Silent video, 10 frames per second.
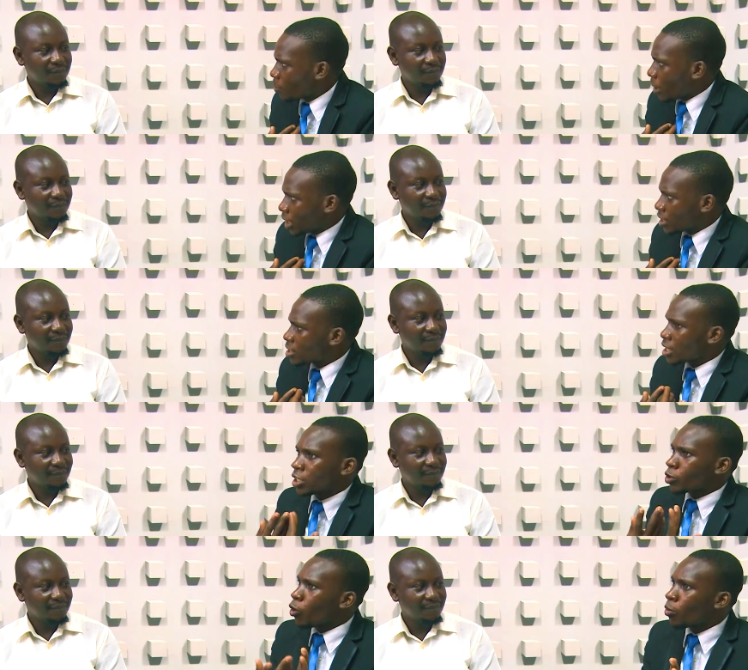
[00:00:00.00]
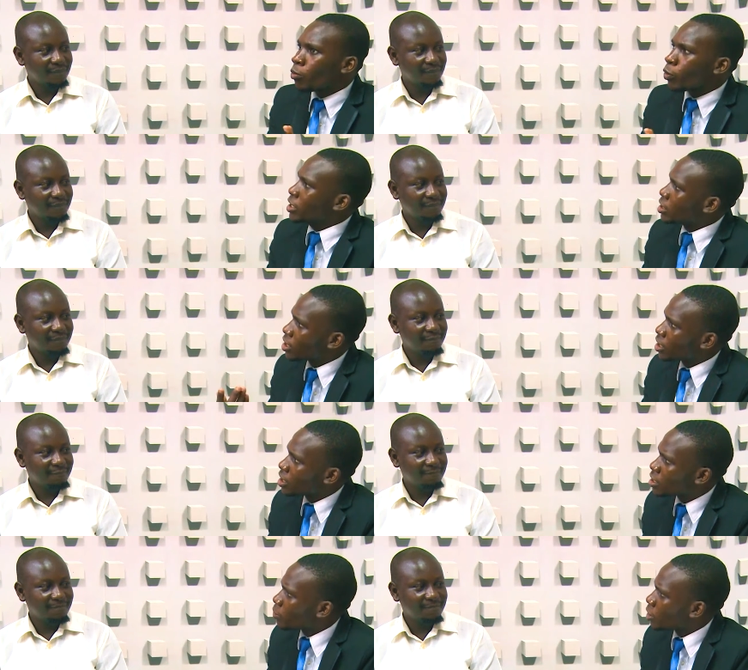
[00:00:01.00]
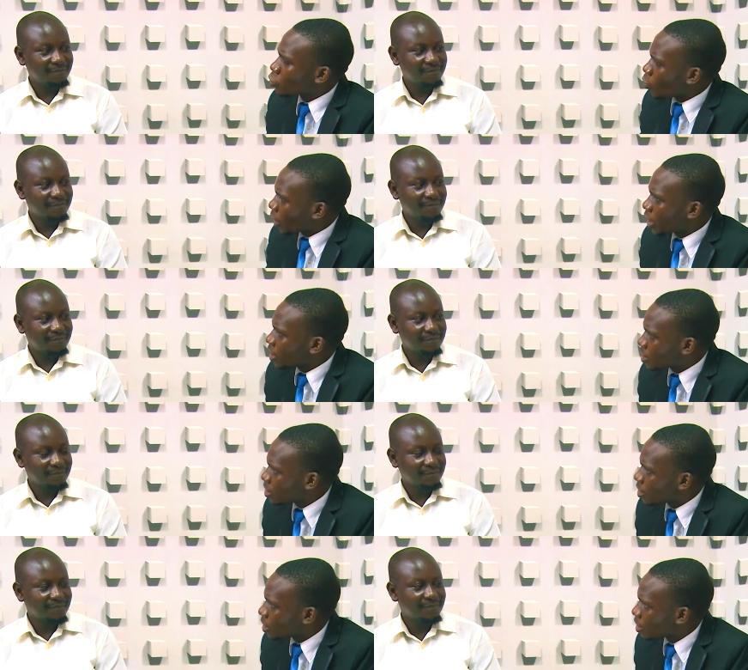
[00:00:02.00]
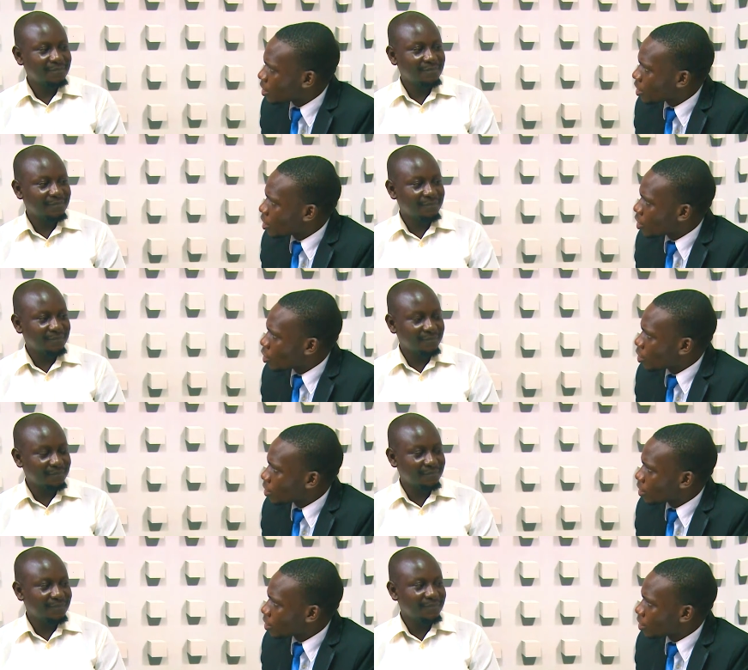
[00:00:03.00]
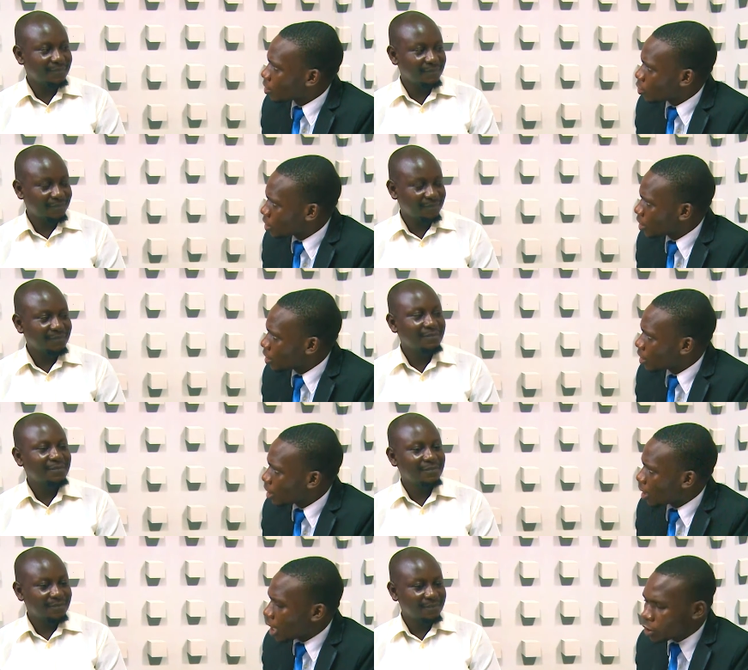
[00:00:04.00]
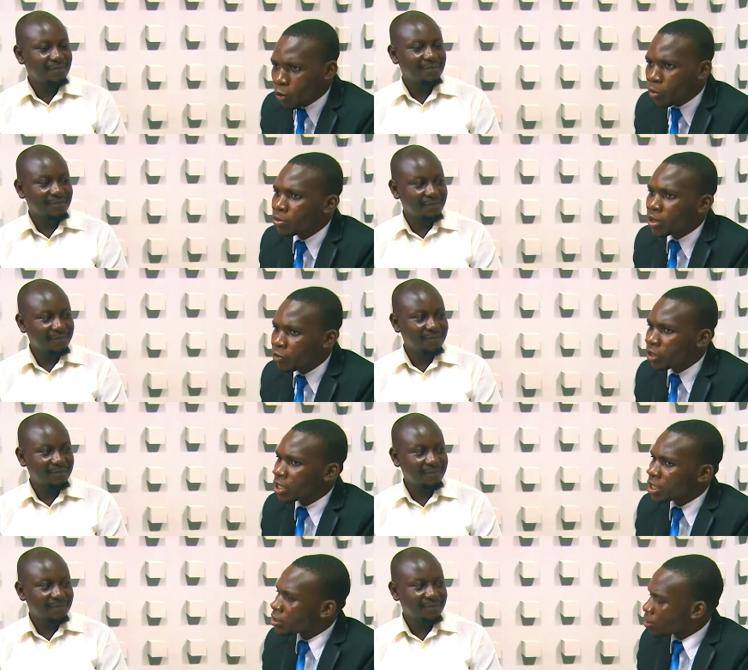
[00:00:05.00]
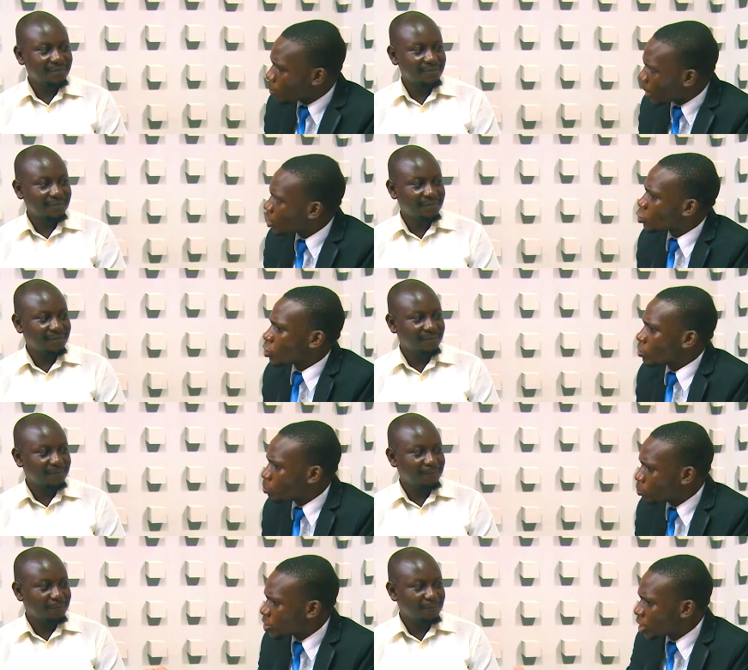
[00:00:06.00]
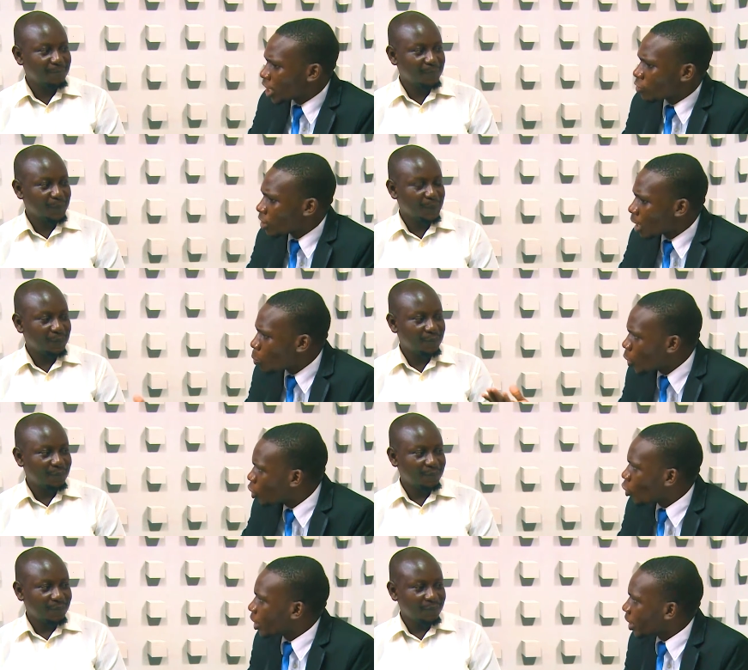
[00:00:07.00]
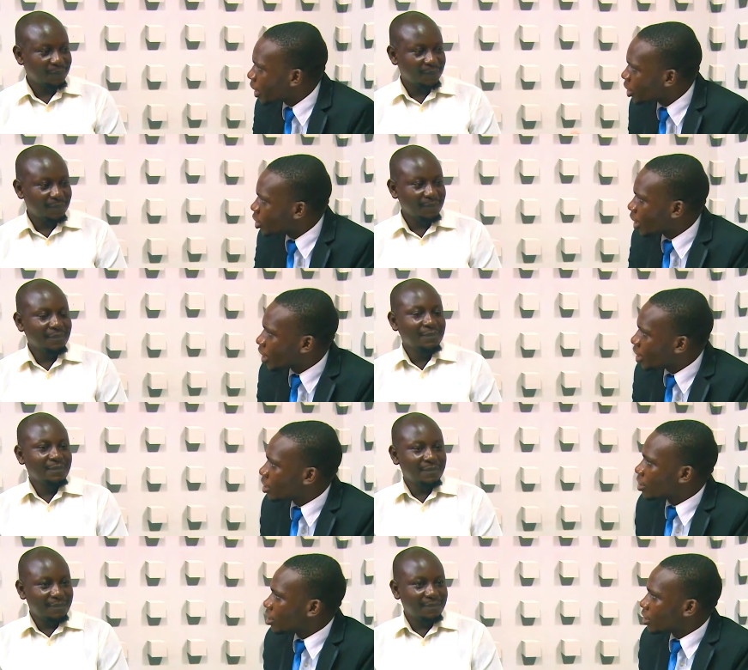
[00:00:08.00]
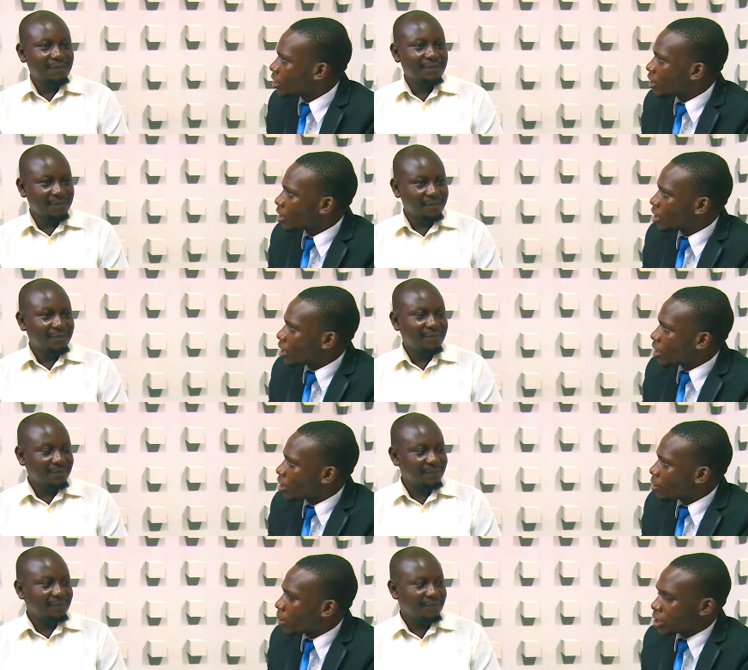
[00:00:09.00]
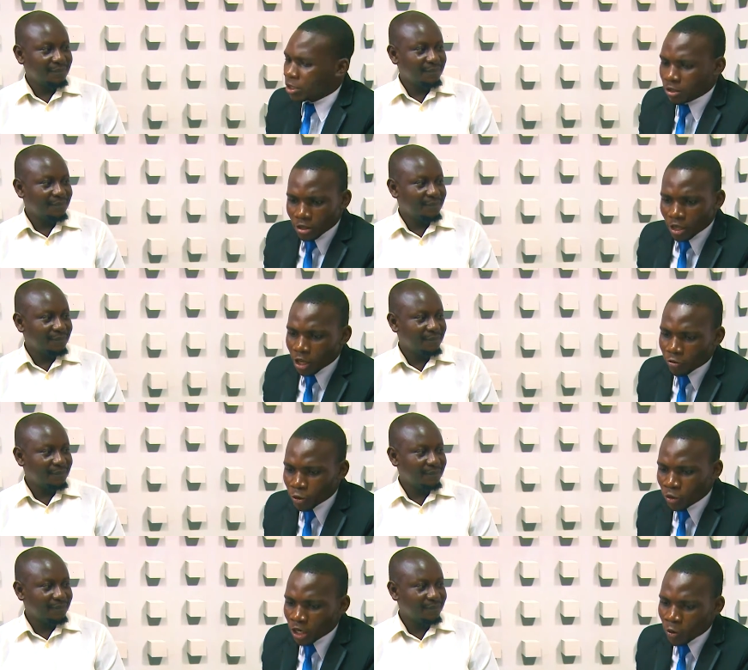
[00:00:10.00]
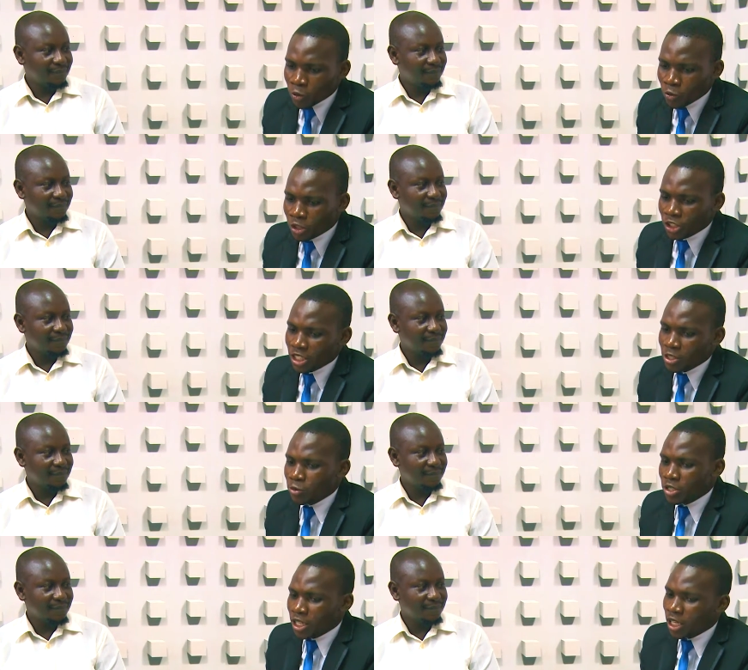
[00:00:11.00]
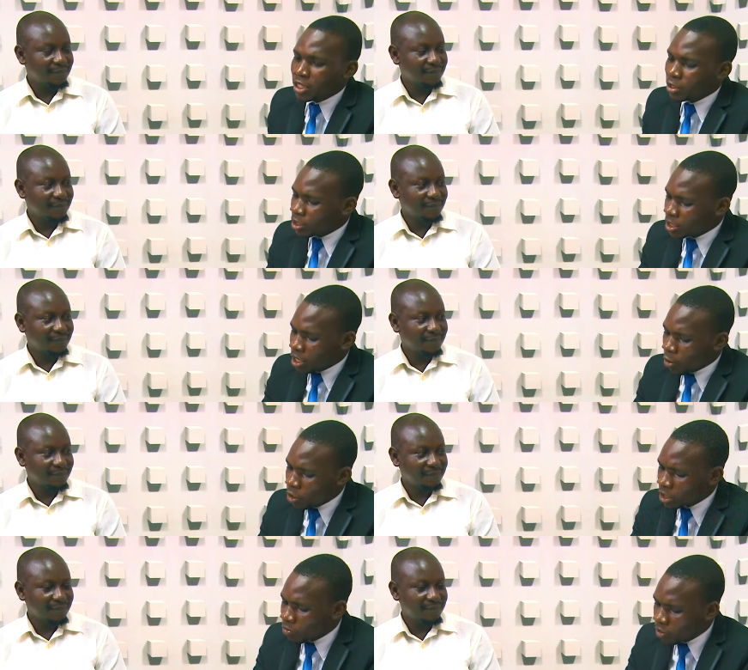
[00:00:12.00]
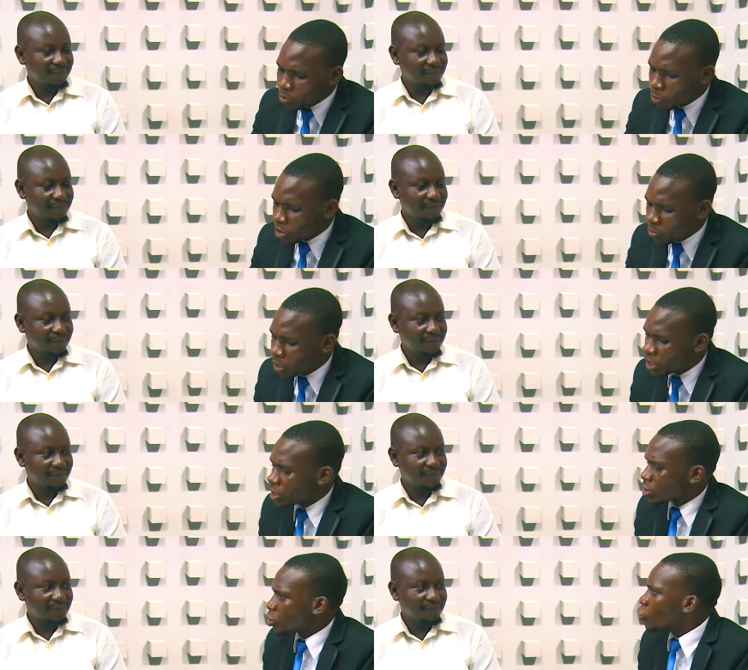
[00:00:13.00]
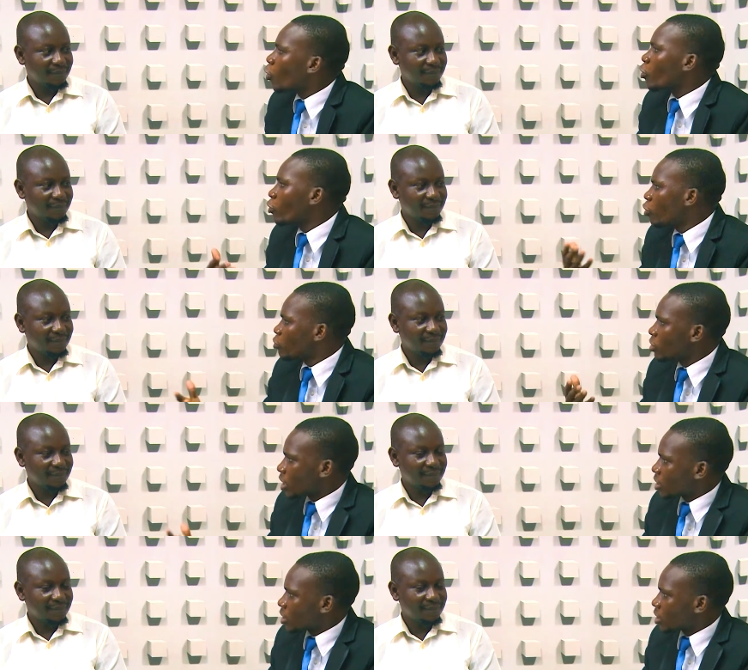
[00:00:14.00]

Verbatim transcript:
Speaker 1: the parents at home we instill discipline to our kids. You see, at home definitely the parent will take even a muiko and hit the kid. But if at all now you teachers you say that it's a collective responsibility, you're confusing